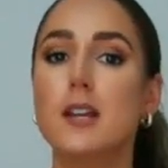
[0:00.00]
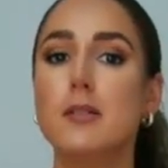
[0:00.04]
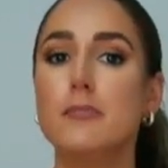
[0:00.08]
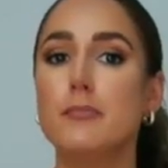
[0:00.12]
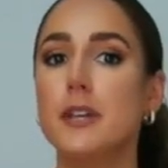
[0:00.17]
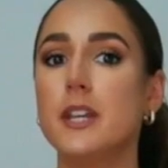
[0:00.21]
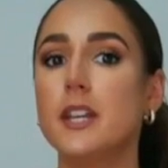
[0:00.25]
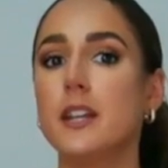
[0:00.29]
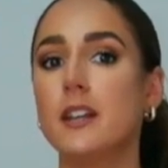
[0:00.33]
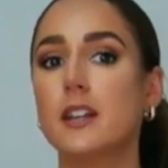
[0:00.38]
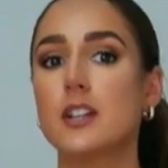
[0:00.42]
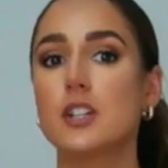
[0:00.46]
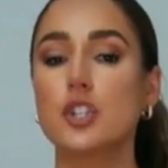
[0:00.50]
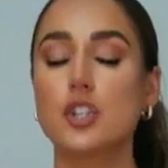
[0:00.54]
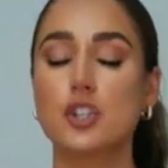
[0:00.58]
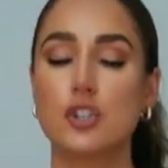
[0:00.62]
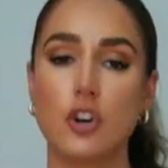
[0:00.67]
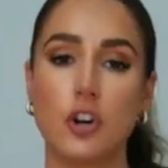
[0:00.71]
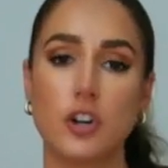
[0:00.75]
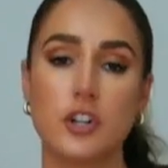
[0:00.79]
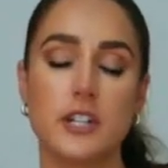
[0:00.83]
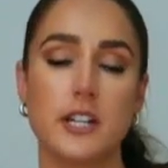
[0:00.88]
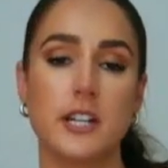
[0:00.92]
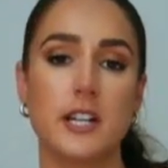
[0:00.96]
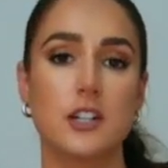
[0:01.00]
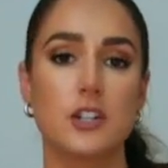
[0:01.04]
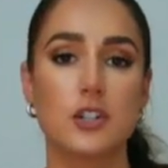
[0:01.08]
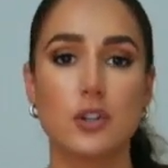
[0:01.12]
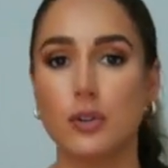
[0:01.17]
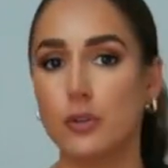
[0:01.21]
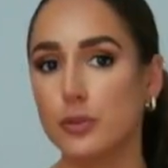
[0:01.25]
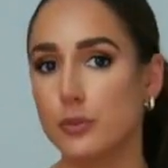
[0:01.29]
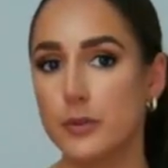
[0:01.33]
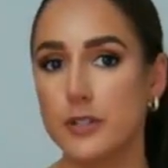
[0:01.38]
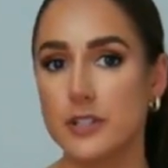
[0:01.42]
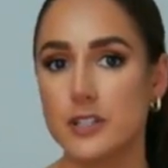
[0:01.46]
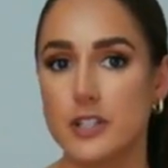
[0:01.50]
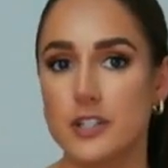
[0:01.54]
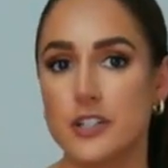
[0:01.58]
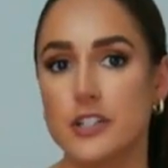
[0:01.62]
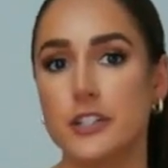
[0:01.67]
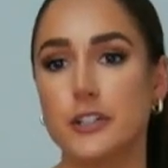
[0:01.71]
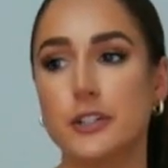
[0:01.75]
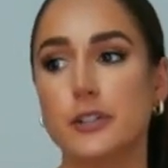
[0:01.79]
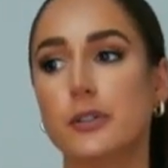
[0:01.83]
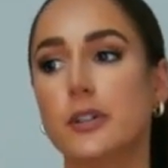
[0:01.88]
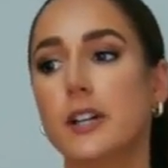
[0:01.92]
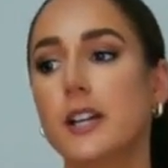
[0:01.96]
being instructed and told what to
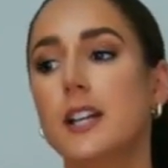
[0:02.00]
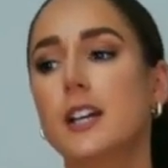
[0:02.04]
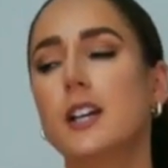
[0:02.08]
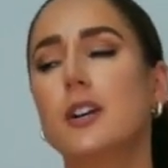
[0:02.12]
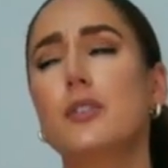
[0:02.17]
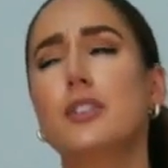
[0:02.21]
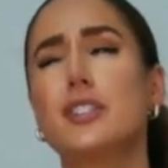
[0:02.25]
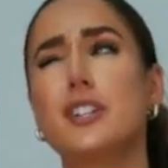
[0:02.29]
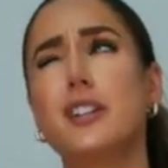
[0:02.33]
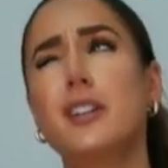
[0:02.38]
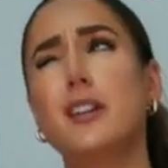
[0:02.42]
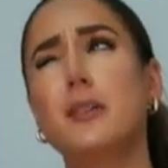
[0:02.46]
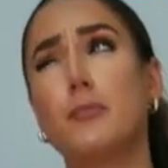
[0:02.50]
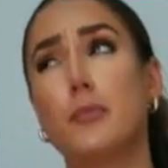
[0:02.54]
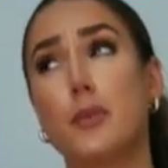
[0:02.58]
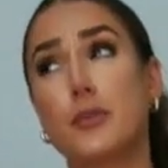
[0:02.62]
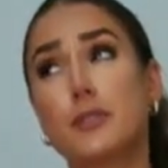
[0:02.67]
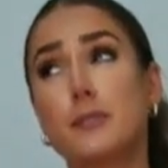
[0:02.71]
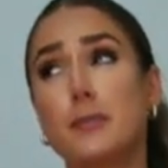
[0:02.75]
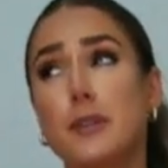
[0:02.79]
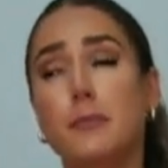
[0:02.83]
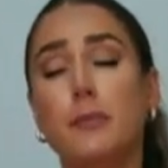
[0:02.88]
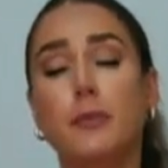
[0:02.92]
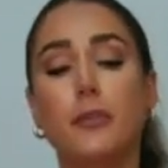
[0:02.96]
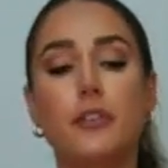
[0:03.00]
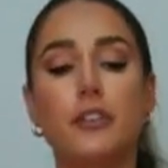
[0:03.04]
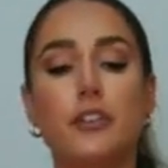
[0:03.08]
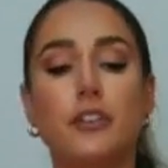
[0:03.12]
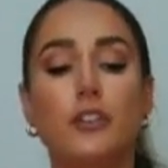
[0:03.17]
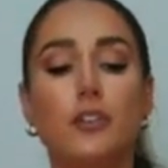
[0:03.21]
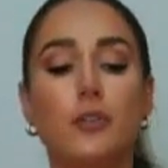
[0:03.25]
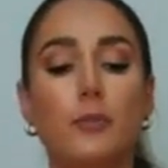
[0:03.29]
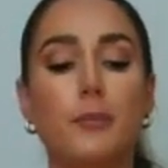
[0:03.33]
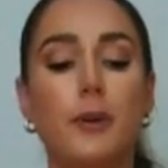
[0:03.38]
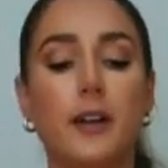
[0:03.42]
do, which I think most people do,